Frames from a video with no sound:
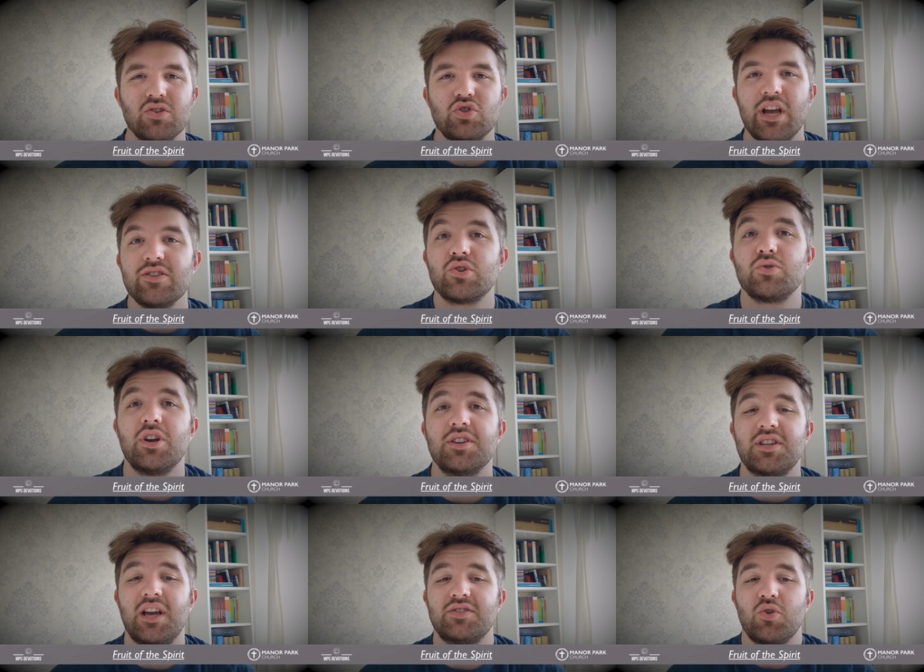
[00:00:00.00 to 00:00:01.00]
Gentleness
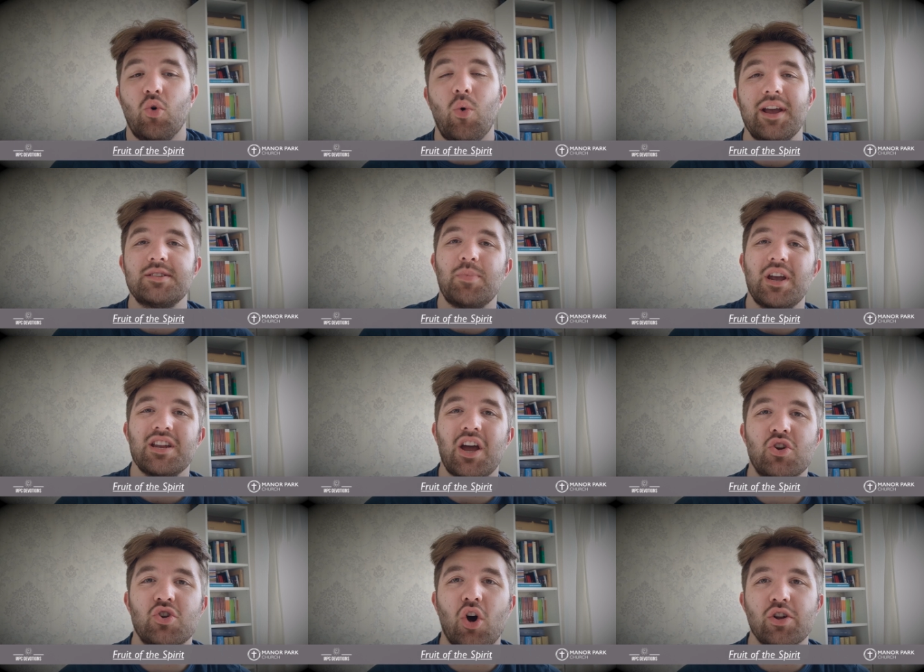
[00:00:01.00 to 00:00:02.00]
has always been a
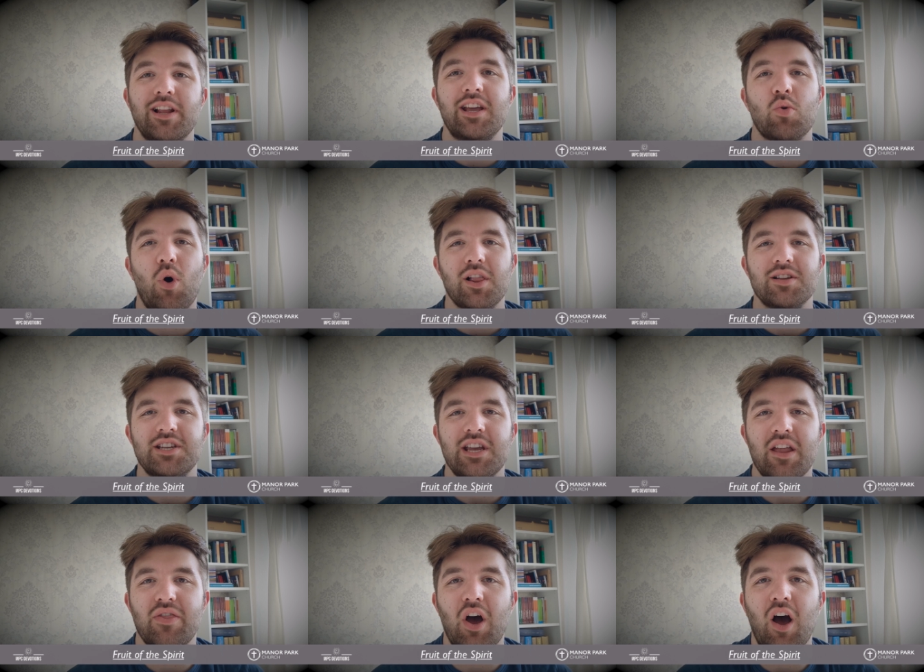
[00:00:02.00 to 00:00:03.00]
godly quality
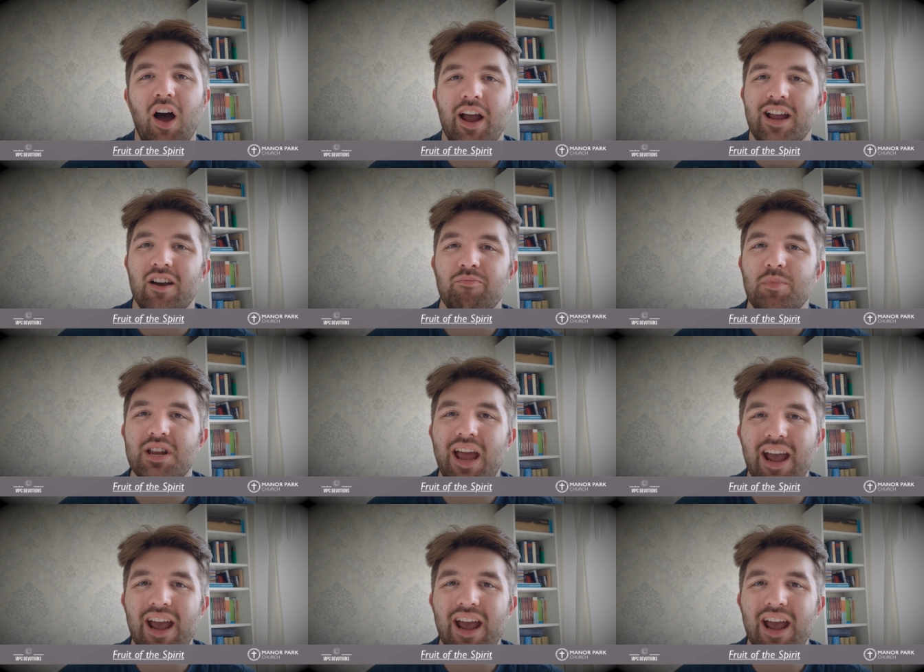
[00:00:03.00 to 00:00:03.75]
that I have been